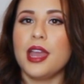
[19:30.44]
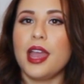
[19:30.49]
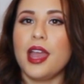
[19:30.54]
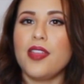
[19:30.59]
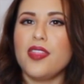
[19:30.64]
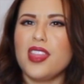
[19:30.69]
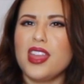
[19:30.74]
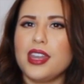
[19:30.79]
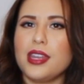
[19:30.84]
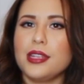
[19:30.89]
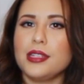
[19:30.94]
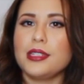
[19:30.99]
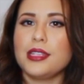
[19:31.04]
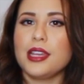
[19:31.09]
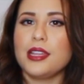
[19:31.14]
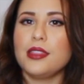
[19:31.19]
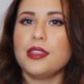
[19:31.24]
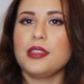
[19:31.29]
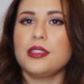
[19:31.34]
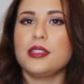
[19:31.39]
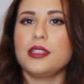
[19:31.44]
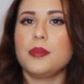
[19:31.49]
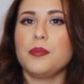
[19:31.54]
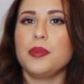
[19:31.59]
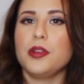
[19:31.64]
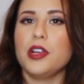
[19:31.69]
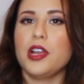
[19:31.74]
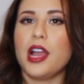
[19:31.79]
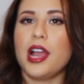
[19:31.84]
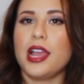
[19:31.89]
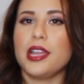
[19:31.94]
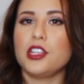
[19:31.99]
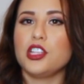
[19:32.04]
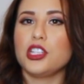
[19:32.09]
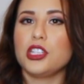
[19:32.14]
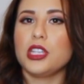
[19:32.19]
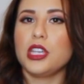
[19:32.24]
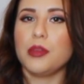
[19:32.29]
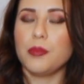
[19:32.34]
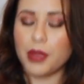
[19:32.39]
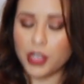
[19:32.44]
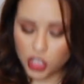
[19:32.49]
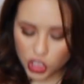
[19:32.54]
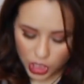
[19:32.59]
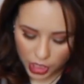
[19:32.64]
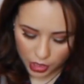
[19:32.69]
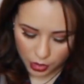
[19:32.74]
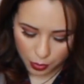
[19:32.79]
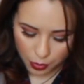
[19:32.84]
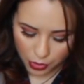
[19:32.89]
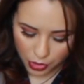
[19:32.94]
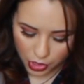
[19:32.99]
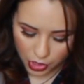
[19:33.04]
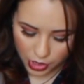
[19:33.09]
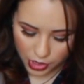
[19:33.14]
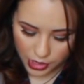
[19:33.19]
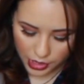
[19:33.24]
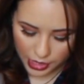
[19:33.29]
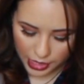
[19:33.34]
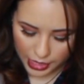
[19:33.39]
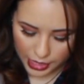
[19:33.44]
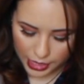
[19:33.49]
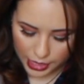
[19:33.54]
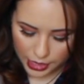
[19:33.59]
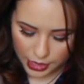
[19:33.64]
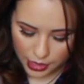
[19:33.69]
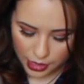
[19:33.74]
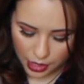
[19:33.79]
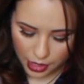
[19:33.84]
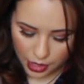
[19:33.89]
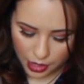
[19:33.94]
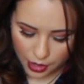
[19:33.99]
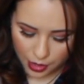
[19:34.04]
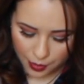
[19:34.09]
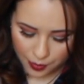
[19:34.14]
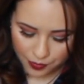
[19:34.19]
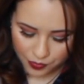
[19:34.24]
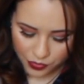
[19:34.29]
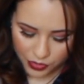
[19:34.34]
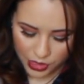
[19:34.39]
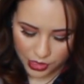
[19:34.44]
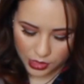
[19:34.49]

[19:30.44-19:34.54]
And then inside the zipper, I just keep my checkbook and